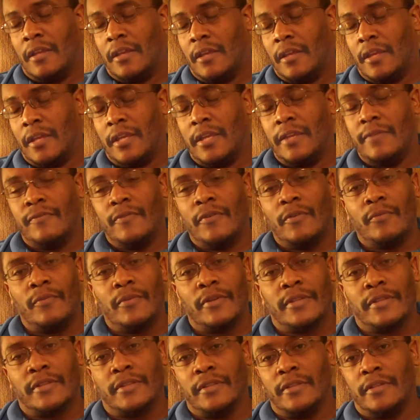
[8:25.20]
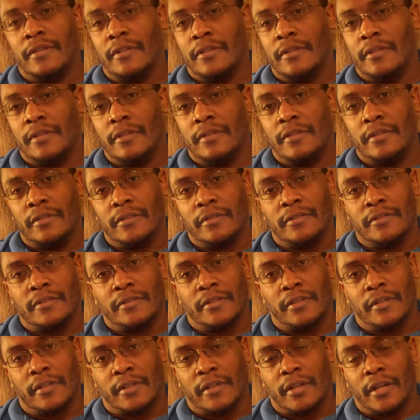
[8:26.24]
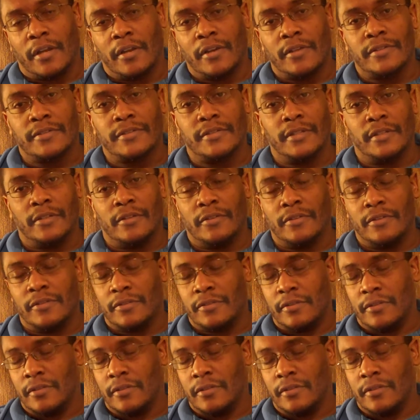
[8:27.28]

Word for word: Even with the the cursing and the,